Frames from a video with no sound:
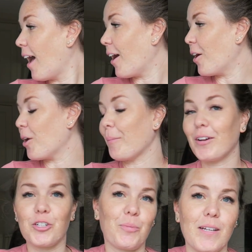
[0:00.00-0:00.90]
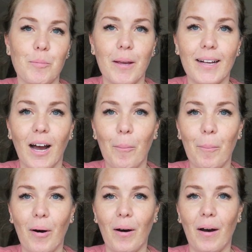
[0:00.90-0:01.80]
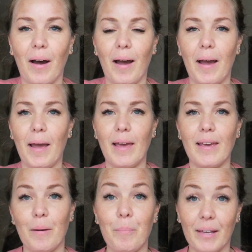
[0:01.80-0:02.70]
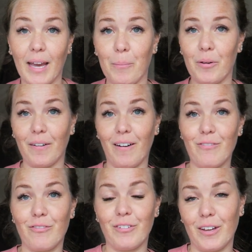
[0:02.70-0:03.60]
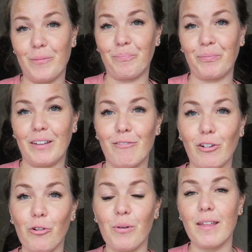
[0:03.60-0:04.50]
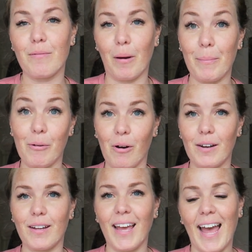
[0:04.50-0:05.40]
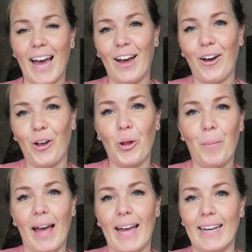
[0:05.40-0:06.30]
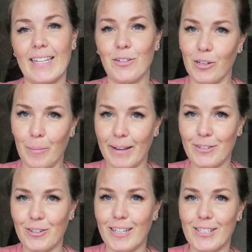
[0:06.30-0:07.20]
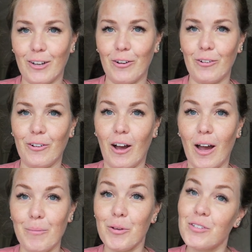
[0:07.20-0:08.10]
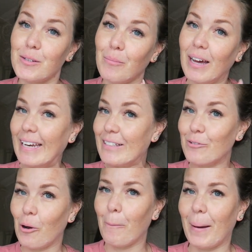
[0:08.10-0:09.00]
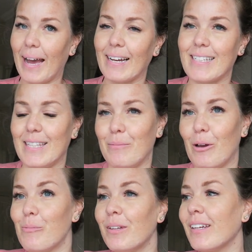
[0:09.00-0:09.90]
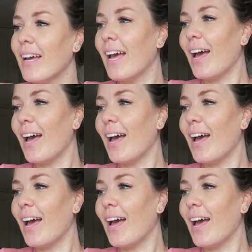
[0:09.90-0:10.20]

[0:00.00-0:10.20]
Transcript: I just went to pick up my big camera that I vlog with, my big one, at home, and it's got no battery. So I'm using my little compact at the moment,